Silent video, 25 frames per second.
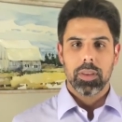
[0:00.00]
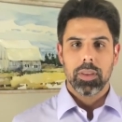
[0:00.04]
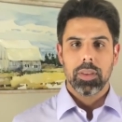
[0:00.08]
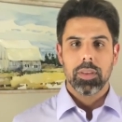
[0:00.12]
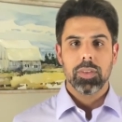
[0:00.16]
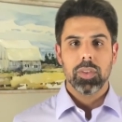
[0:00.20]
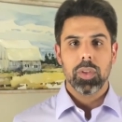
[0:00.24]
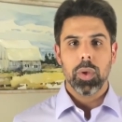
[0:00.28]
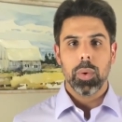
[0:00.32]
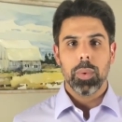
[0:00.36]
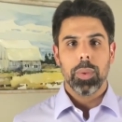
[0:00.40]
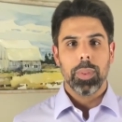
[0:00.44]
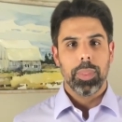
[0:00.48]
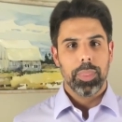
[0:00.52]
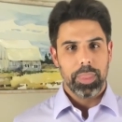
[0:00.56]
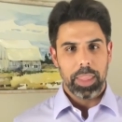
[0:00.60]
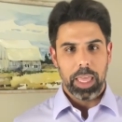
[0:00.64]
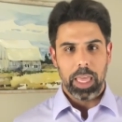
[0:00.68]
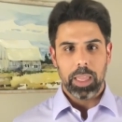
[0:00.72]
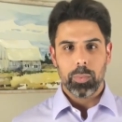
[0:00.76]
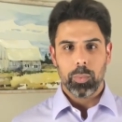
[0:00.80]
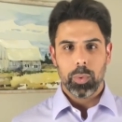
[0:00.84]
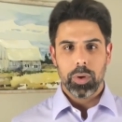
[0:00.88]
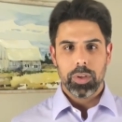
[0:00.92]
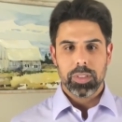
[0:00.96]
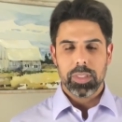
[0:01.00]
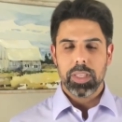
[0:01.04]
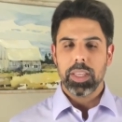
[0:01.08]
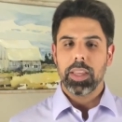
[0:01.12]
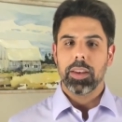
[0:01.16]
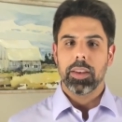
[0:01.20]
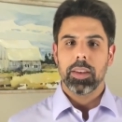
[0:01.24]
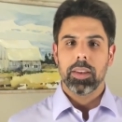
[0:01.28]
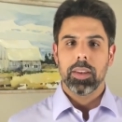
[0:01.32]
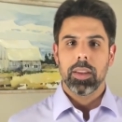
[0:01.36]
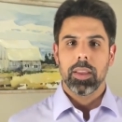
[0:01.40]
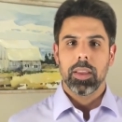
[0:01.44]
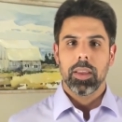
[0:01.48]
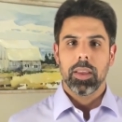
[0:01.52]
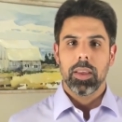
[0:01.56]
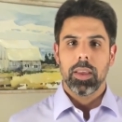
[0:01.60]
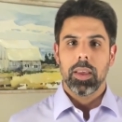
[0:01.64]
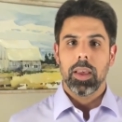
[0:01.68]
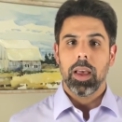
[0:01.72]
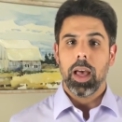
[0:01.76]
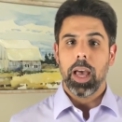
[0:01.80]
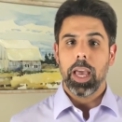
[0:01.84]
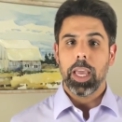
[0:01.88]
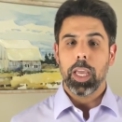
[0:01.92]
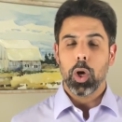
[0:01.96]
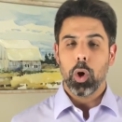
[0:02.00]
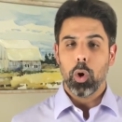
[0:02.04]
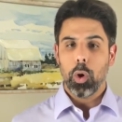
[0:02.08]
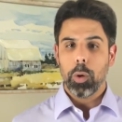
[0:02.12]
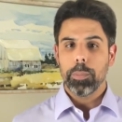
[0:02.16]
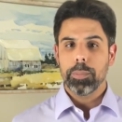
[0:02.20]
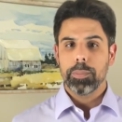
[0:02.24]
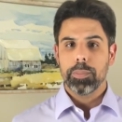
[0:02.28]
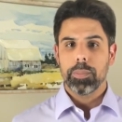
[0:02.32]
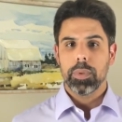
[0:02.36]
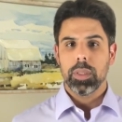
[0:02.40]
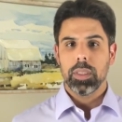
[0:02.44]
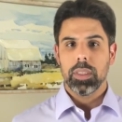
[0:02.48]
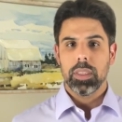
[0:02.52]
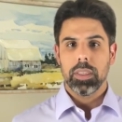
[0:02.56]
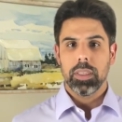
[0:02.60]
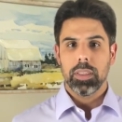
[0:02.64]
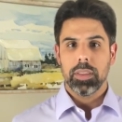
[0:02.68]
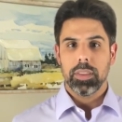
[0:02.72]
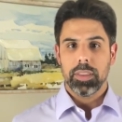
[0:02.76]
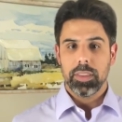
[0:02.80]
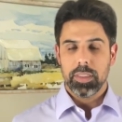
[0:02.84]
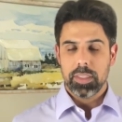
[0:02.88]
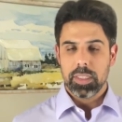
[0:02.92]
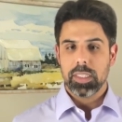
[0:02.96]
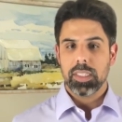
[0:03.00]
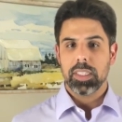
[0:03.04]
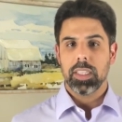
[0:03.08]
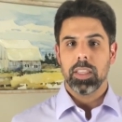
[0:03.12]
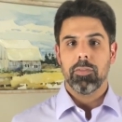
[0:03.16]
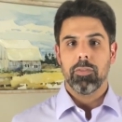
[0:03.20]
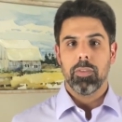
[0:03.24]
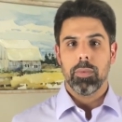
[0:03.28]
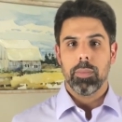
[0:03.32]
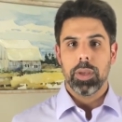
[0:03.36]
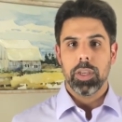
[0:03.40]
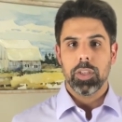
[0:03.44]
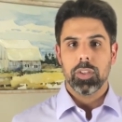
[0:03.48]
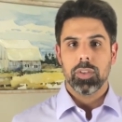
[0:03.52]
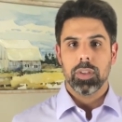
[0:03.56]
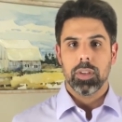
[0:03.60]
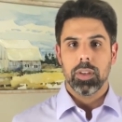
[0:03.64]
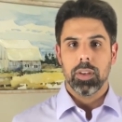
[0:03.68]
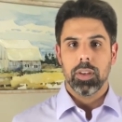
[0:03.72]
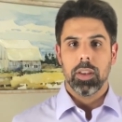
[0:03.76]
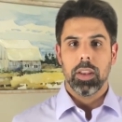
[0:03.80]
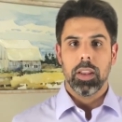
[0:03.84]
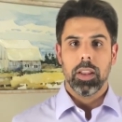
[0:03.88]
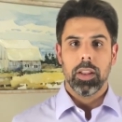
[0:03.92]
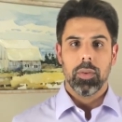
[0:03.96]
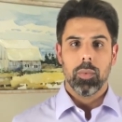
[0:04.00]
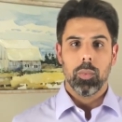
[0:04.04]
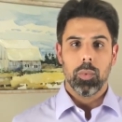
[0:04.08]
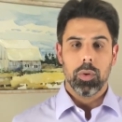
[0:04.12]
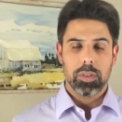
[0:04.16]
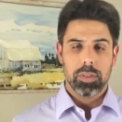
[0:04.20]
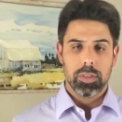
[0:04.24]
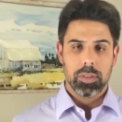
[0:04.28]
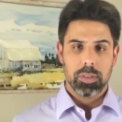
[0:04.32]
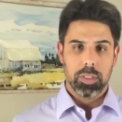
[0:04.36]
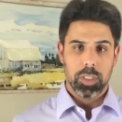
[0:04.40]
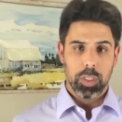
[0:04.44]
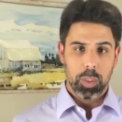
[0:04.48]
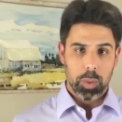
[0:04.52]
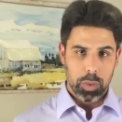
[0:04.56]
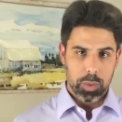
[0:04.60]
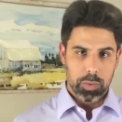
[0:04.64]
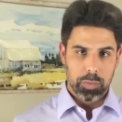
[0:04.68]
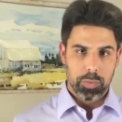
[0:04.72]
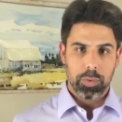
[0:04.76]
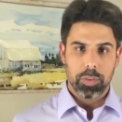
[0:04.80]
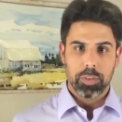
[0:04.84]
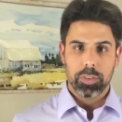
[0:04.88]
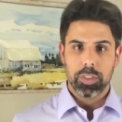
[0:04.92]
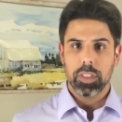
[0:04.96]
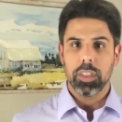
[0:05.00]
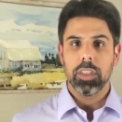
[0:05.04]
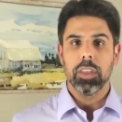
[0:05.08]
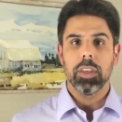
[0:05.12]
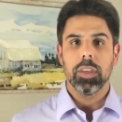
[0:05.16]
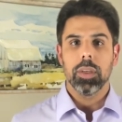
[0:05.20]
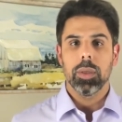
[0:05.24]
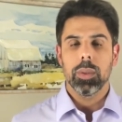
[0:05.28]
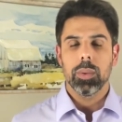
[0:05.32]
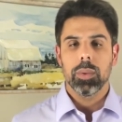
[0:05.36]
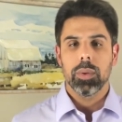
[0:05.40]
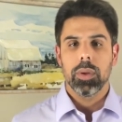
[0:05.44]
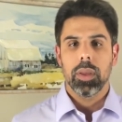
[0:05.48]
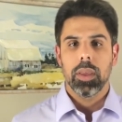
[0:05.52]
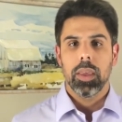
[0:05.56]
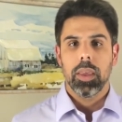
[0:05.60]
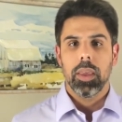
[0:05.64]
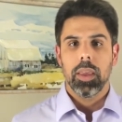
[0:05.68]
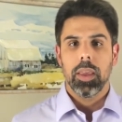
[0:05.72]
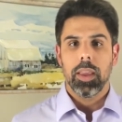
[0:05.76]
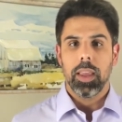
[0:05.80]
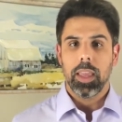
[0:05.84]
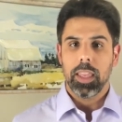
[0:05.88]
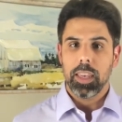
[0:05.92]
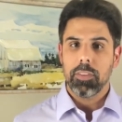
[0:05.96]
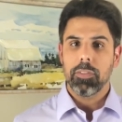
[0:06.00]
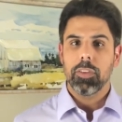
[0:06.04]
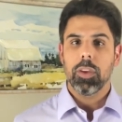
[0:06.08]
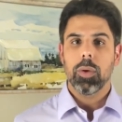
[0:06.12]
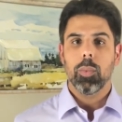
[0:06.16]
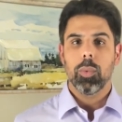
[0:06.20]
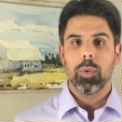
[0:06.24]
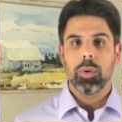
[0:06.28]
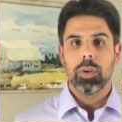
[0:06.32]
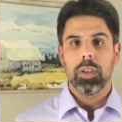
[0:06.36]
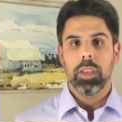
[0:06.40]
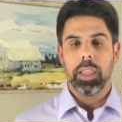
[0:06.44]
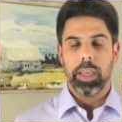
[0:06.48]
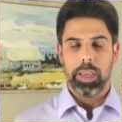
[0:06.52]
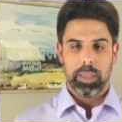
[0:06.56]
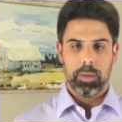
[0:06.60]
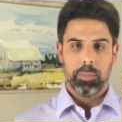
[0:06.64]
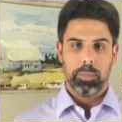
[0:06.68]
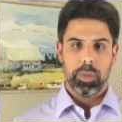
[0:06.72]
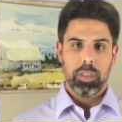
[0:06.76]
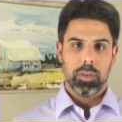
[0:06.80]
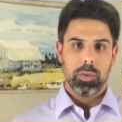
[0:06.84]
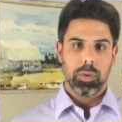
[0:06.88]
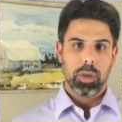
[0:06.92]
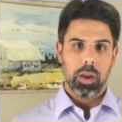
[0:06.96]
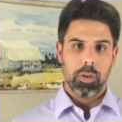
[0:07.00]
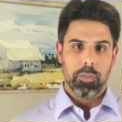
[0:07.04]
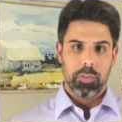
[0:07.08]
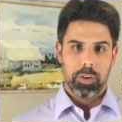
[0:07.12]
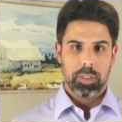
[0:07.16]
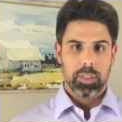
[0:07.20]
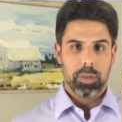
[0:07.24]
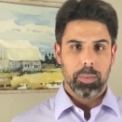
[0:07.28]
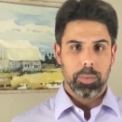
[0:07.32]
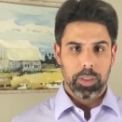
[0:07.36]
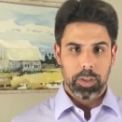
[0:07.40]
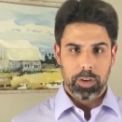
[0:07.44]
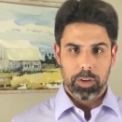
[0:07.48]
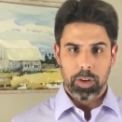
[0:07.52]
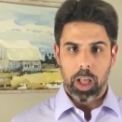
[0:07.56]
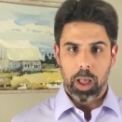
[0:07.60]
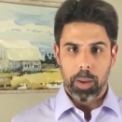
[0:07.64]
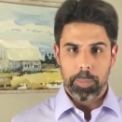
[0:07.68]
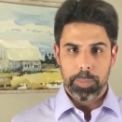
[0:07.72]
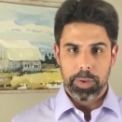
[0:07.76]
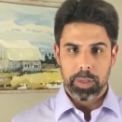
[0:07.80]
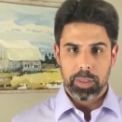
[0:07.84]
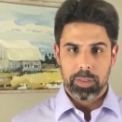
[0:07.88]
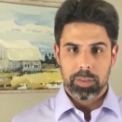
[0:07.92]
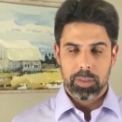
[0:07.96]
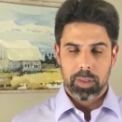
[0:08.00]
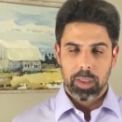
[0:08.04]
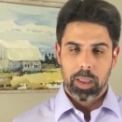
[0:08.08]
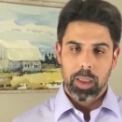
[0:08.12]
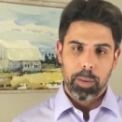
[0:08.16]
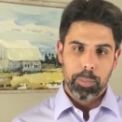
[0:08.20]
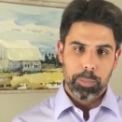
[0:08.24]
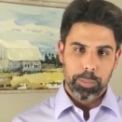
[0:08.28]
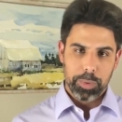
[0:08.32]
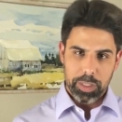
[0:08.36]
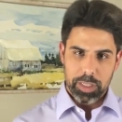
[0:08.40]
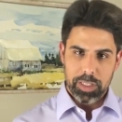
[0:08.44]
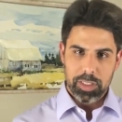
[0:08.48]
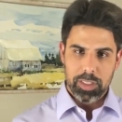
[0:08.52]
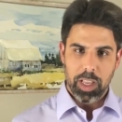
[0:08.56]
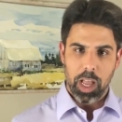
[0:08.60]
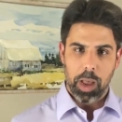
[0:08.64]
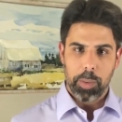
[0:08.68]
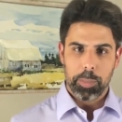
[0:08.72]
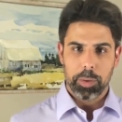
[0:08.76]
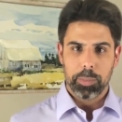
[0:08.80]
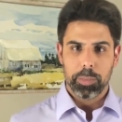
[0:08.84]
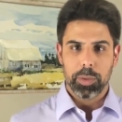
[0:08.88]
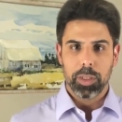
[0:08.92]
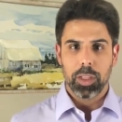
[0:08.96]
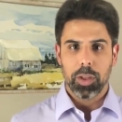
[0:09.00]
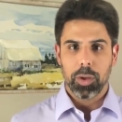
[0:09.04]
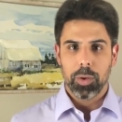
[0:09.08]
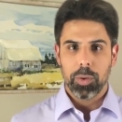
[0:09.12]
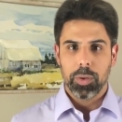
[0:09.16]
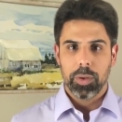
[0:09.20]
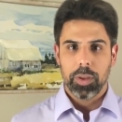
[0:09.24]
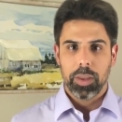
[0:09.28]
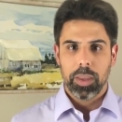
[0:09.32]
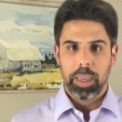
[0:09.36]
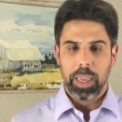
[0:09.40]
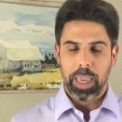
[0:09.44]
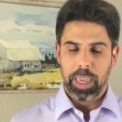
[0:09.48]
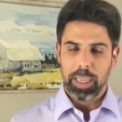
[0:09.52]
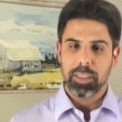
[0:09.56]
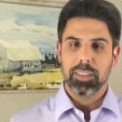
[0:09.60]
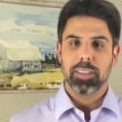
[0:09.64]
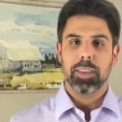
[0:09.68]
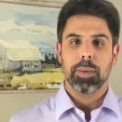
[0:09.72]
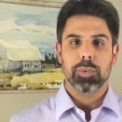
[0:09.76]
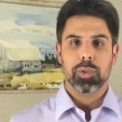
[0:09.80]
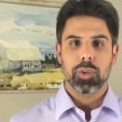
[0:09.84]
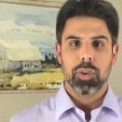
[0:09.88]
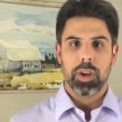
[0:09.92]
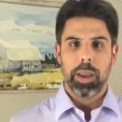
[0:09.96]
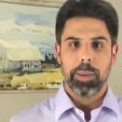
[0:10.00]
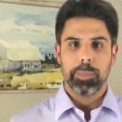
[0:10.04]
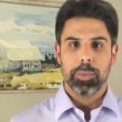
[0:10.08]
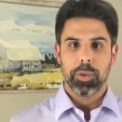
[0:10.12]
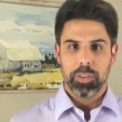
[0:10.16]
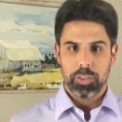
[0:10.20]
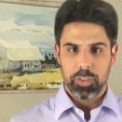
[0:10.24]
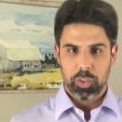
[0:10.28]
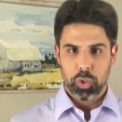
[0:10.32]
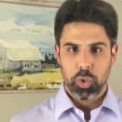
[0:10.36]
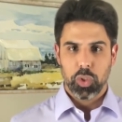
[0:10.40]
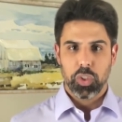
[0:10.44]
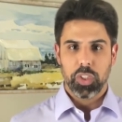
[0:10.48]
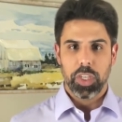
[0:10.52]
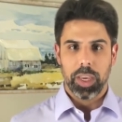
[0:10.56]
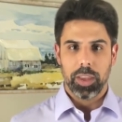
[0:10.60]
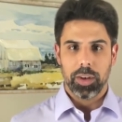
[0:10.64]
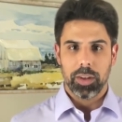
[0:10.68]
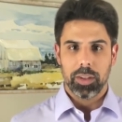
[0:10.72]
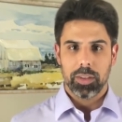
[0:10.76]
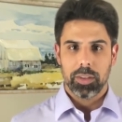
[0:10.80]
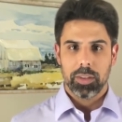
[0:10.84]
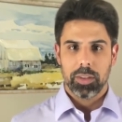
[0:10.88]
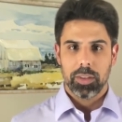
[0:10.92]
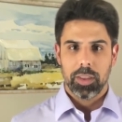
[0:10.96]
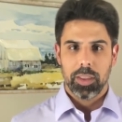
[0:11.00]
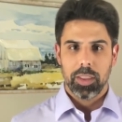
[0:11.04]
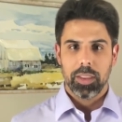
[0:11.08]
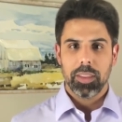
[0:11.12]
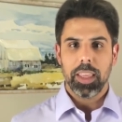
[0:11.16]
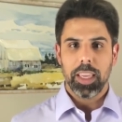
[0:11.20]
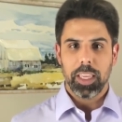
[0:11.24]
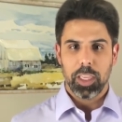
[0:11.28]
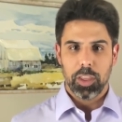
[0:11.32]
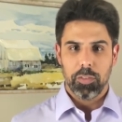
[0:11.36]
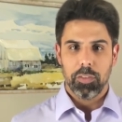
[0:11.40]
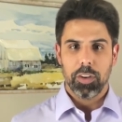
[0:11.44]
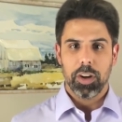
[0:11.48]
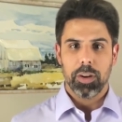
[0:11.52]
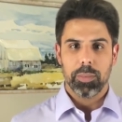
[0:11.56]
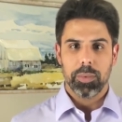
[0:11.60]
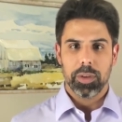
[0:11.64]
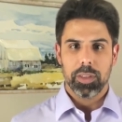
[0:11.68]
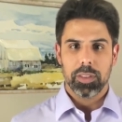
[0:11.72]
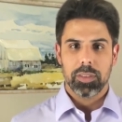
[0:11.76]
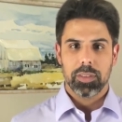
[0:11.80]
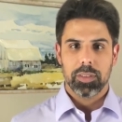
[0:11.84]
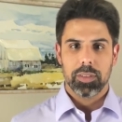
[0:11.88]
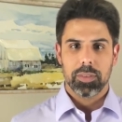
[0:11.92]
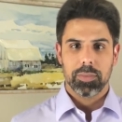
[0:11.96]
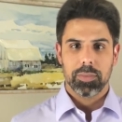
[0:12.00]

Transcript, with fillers: So that was it. I hope this information was useful to you. And if you would like me to cover some other topics, please comment below and subscribe to this channel. Thank you very much.